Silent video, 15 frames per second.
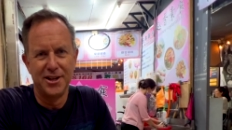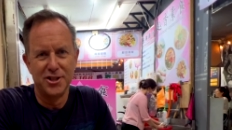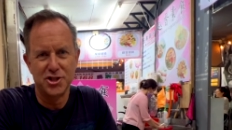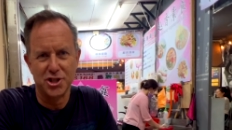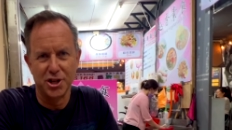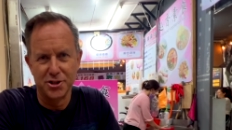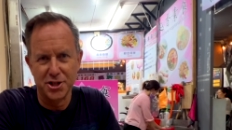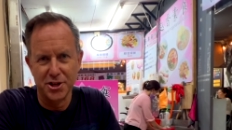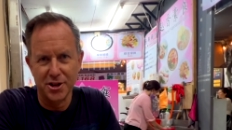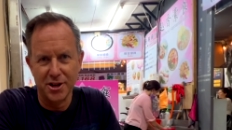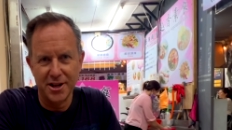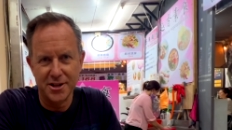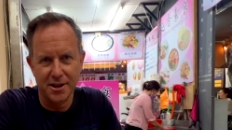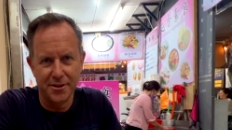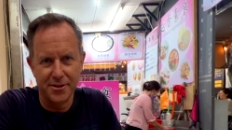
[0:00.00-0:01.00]
So
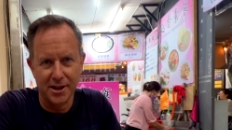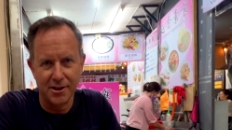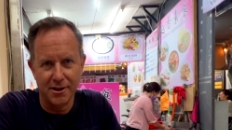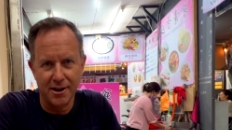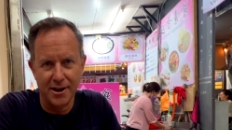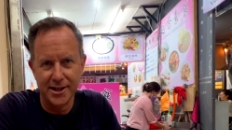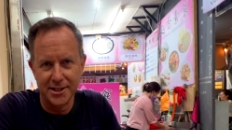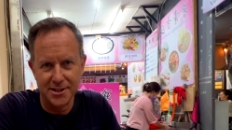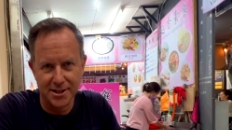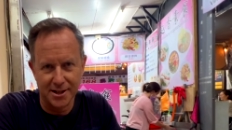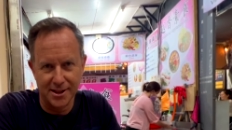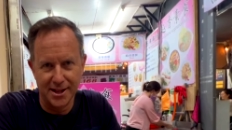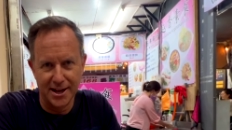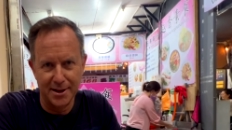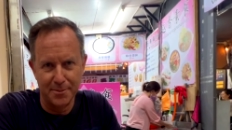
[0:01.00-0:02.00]
tonight I think I get to
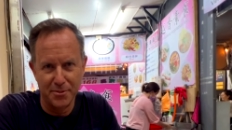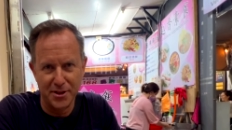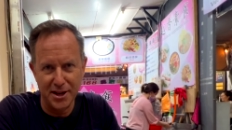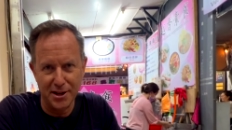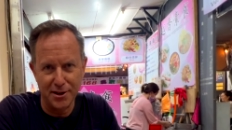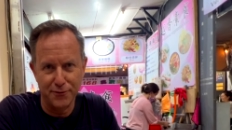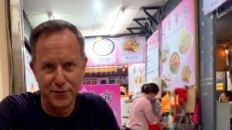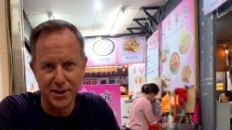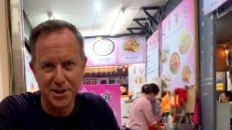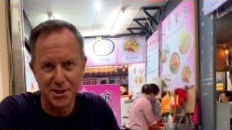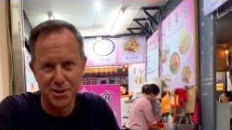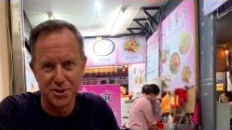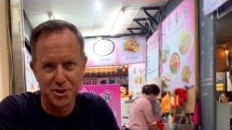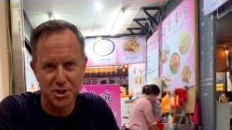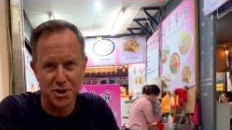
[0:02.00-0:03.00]
claim the
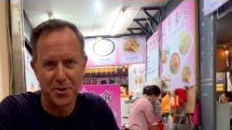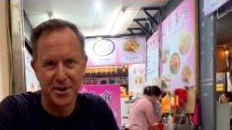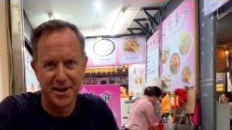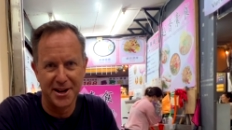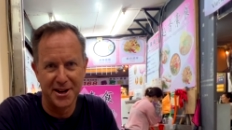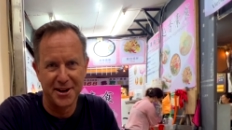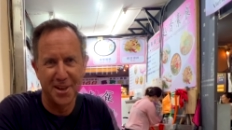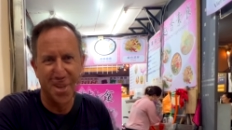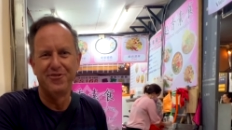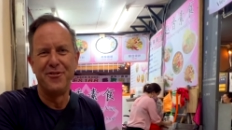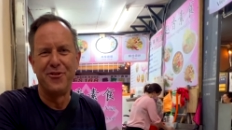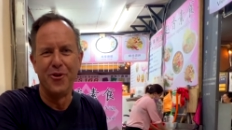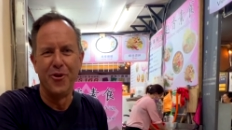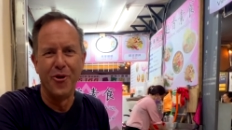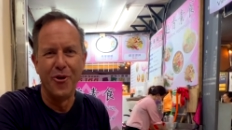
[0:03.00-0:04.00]
victor's crown
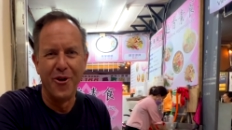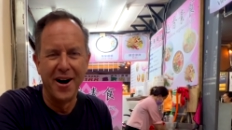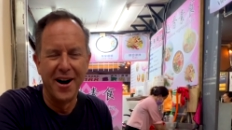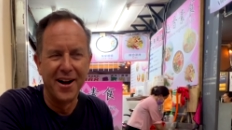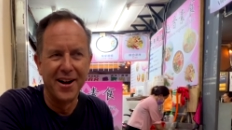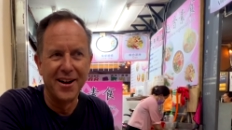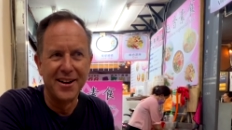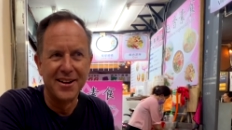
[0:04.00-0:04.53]
for uh,